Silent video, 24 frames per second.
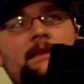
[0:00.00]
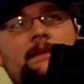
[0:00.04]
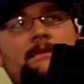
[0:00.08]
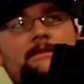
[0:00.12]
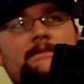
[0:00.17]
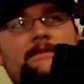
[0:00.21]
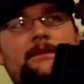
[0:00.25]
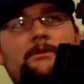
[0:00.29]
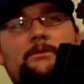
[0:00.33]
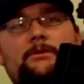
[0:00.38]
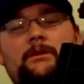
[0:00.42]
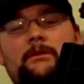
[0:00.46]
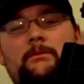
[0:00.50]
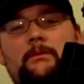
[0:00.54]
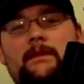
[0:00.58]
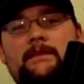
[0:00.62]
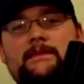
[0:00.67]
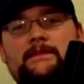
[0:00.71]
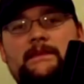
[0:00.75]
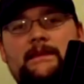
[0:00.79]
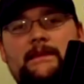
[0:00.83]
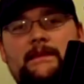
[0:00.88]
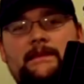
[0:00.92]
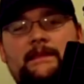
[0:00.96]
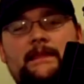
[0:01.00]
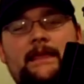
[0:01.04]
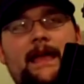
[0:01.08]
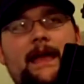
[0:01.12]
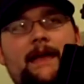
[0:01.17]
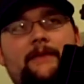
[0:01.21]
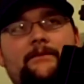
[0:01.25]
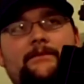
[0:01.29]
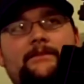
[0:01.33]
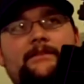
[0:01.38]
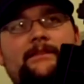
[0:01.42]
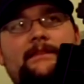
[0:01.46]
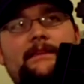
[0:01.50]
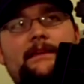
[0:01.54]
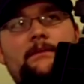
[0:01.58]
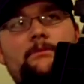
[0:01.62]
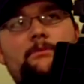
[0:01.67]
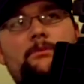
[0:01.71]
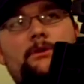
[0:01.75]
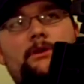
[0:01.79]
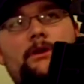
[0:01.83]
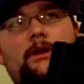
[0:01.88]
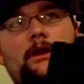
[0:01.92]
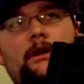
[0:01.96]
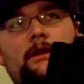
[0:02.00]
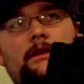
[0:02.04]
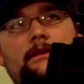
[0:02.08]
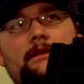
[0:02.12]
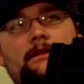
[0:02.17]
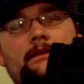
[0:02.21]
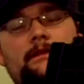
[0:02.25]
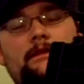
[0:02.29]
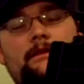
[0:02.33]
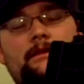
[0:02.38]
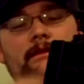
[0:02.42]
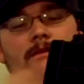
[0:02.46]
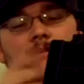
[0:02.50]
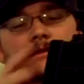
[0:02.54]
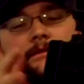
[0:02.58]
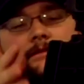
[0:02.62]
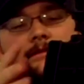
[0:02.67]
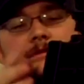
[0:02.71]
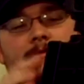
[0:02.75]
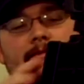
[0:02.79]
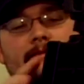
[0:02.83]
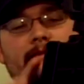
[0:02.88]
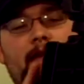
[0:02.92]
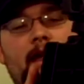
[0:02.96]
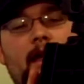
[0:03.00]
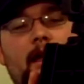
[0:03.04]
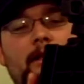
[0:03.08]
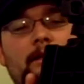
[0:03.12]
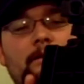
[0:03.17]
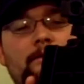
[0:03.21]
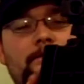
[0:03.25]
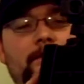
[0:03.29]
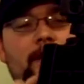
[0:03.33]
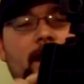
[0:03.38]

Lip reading: it's not really meant to have a sling put on it in the style and